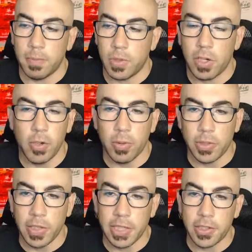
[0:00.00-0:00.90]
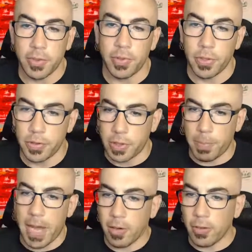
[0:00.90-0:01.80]
So I don't know what you guys do if you use the
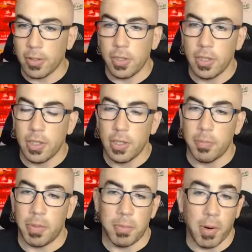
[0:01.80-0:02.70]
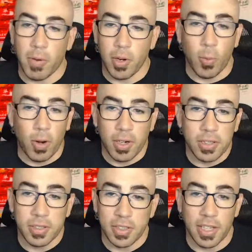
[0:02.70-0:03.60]
paddle, but my rudder
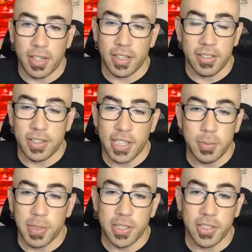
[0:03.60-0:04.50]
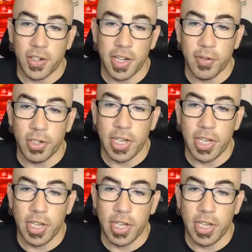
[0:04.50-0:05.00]
works and it takes me in straight every